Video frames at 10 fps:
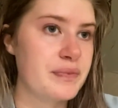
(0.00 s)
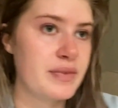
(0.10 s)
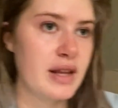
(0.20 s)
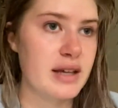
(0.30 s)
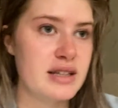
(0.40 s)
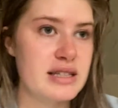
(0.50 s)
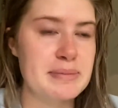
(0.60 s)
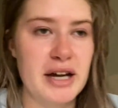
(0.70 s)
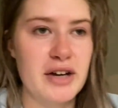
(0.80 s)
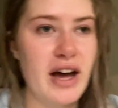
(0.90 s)
like the
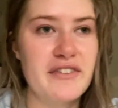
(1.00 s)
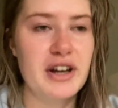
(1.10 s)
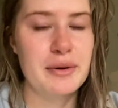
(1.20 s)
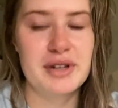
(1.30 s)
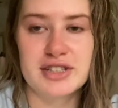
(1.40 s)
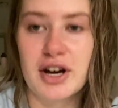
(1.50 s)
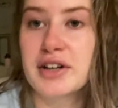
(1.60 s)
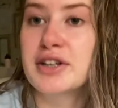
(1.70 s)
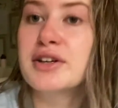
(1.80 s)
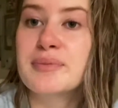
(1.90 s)
speckle, I forget what it's
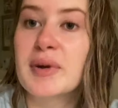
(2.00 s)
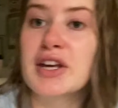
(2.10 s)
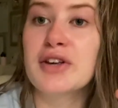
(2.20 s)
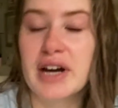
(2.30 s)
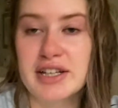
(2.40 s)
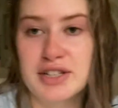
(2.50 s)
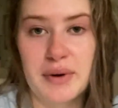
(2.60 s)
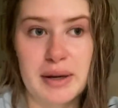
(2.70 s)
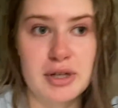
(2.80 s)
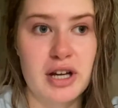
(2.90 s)
called, but you guys know
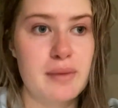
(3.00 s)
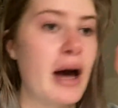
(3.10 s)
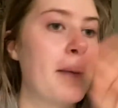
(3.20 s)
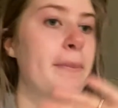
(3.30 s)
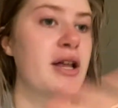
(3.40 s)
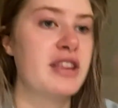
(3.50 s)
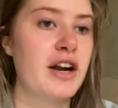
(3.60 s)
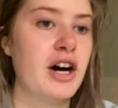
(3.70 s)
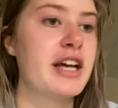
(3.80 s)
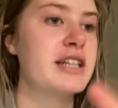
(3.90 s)
what I'm talking about. Put that
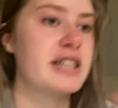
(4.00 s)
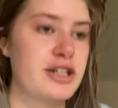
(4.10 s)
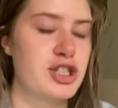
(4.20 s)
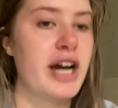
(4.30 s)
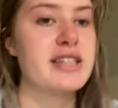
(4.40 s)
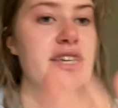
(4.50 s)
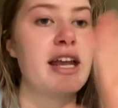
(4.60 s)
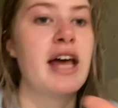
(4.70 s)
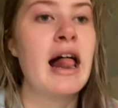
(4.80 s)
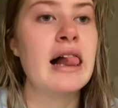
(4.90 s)
on it, texturize
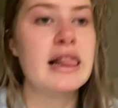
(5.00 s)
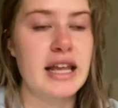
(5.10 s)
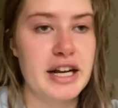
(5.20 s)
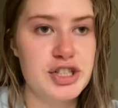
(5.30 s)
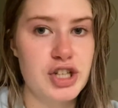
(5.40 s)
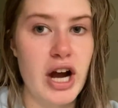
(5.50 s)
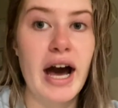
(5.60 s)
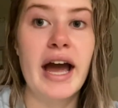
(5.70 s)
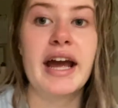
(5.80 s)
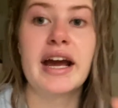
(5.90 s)
it, let it
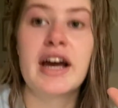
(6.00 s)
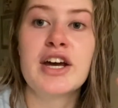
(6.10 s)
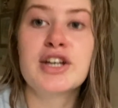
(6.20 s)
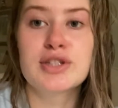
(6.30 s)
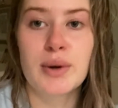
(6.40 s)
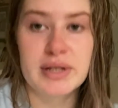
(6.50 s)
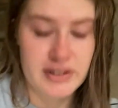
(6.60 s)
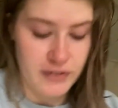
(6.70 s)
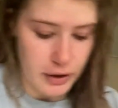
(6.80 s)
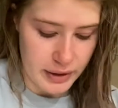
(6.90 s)
dry. So it's the
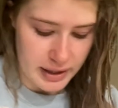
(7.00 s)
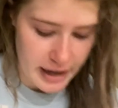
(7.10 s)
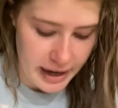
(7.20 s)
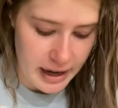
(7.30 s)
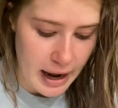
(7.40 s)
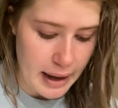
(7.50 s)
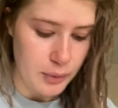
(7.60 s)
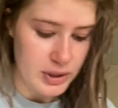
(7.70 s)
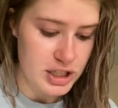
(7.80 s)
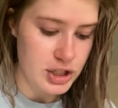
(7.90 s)
following night. I
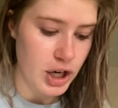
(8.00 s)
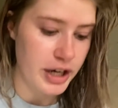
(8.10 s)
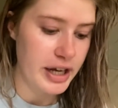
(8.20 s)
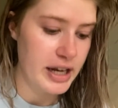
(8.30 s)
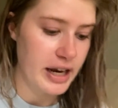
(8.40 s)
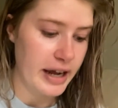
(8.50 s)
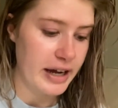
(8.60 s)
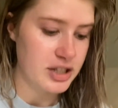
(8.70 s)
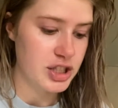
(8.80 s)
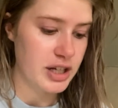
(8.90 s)
went to Target and I
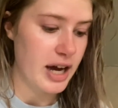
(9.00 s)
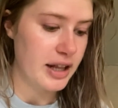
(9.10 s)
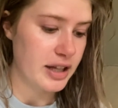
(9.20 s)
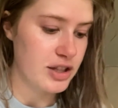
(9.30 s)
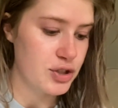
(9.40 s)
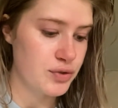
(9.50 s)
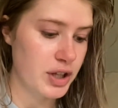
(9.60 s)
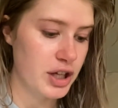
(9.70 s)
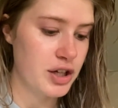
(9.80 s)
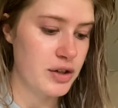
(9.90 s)
actually got like these
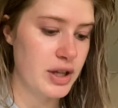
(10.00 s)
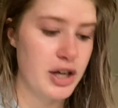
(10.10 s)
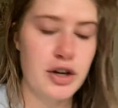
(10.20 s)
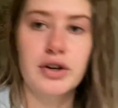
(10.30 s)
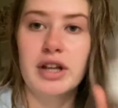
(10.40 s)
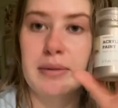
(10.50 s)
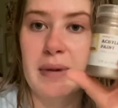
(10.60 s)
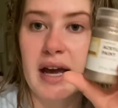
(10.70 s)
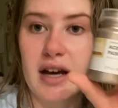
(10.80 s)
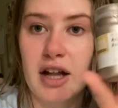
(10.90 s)
really cute like acrylic
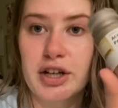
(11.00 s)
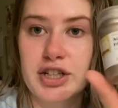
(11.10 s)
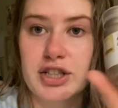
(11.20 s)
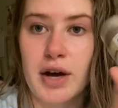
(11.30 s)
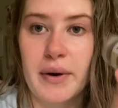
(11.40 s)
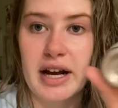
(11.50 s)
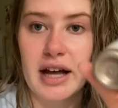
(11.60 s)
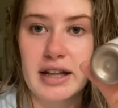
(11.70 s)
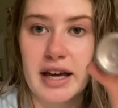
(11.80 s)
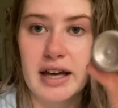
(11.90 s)
paint colors. So I
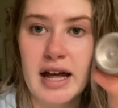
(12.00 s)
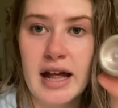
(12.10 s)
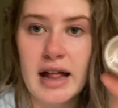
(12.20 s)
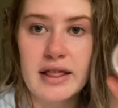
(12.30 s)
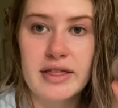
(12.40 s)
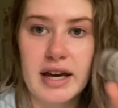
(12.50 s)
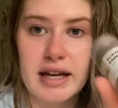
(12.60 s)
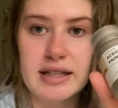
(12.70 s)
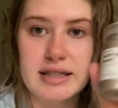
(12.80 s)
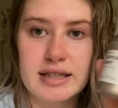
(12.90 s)
got like
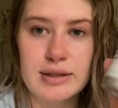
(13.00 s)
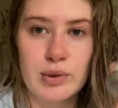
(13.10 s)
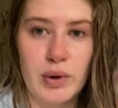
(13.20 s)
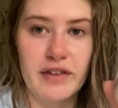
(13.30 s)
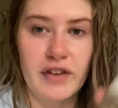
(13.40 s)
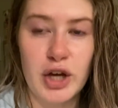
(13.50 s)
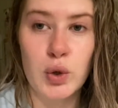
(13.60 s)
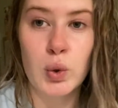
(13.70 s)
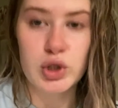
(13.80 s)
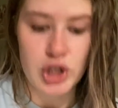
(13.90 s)
this sort of like
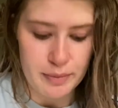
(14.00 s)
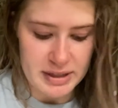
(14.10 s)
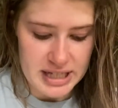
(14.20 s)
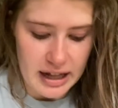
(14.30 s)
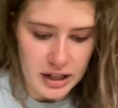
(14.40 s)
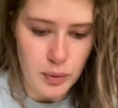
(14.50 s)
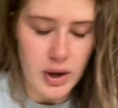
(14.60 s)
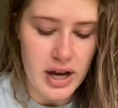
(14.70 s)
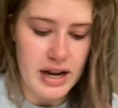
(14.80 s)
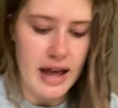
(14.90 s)
cool tone metallic
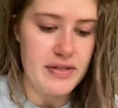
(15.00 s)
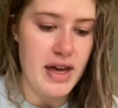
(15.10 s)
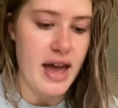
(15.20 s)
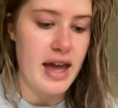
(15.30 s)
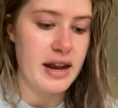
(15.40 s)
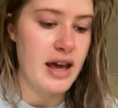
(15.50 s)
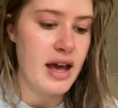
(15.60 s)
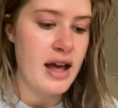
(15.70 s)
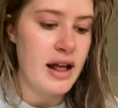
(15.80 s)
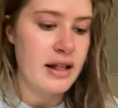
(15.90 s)
one, and then
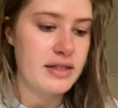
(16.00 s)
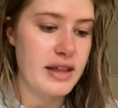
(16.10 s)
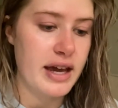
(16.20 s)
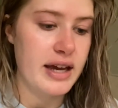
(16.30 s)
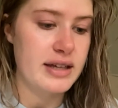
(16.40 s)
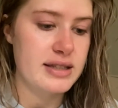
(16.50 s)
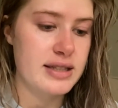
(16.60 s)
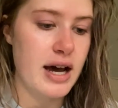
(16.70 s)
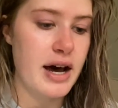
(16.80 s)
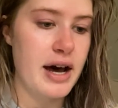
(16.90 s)
this
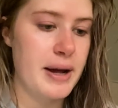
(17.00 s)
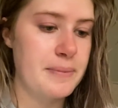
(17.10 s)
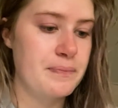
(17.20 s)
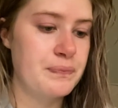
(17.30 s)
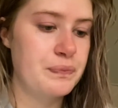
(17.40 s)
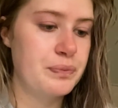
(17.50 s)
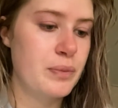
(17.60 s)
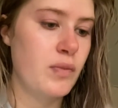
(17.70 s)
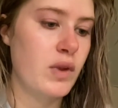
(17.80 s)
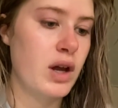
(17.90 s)

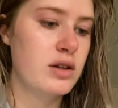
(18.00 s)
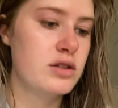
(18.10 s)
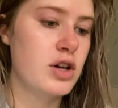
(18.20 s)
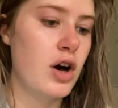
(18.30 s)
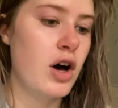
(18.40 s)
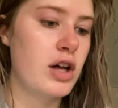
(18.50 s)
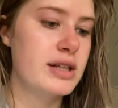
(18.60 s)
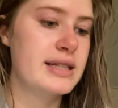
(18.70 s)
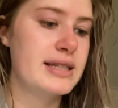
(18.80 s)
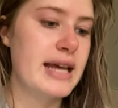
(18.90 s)
it's
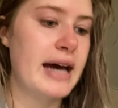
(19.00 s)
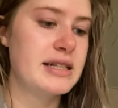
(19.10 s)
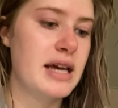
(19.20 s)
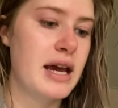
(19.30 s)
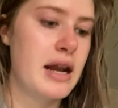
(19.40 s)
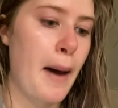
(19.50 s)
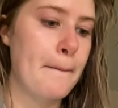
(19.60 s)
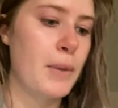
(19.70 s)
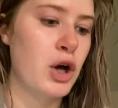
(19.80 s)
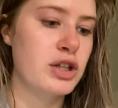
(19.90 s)
called Satin
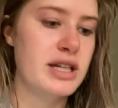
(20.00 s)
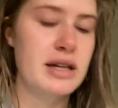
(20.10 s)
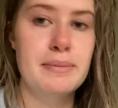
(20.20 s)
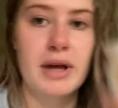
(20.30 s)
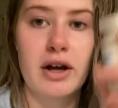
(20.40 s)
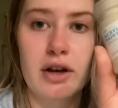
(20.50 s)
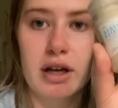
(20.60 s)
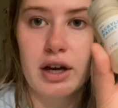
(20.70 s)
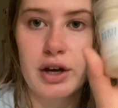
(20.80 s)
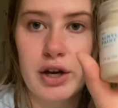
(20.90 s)
Malted
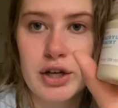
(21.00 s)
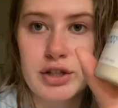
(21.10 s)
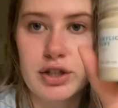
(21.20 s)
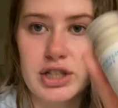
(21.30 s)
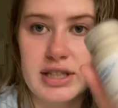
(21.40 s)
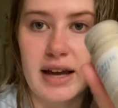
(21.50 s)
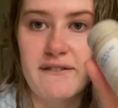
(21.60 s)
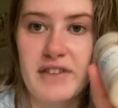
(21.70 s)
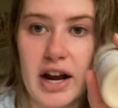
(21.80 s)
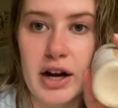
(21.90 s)
Milk, so just like a
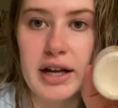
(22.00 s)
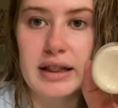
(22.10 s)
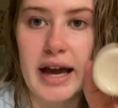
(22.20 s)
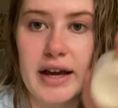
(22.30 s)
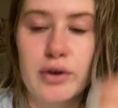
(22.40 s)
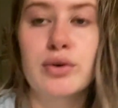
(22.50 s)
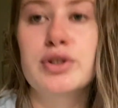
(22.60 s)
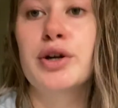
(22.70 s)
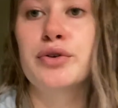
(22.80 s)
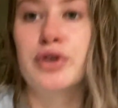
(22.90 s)
very light cool
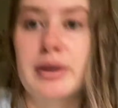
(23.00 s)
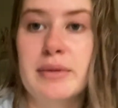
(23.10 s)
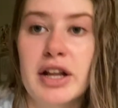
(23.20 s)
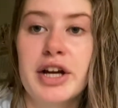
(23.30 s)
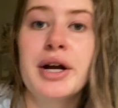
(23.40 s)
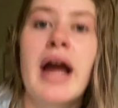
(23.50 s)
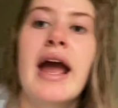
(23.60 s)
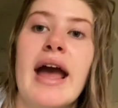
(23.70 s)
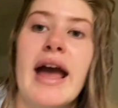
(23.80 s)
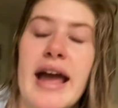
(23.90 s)
tone cream color,
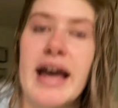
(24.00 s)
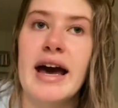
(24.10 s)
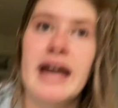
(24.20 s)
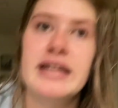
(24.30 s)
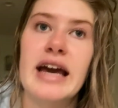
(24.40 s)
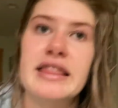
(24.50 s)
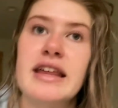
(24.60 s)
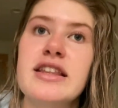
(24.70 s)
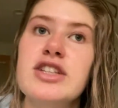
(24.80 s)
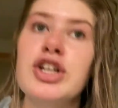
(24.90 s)
and I
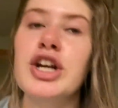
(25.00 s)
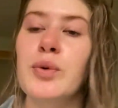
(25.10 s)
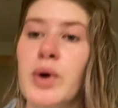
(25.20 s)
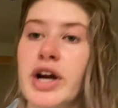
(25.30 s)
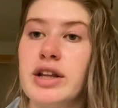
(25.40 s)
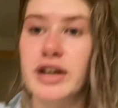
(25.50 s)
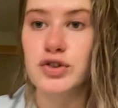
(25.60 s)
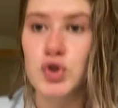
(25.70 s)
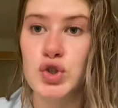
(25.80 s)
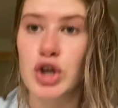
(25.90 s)
think these are gonna work like
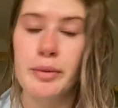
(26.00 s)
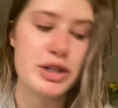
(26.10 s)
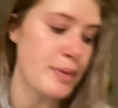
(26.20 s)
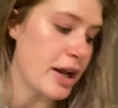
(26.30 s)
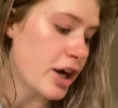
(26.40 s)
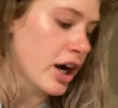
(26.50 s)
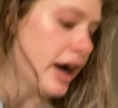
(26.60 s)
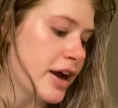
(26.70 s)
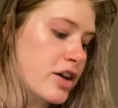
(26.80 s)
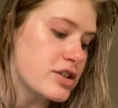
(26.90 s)
so much better.
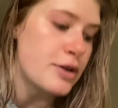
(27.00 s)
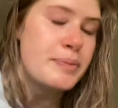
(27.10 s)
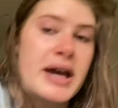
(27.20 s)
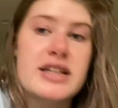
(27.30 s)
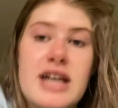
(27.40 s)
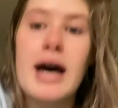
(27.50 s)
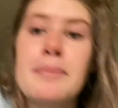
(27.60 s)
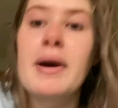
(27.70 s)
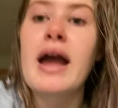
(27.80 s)
I also picked up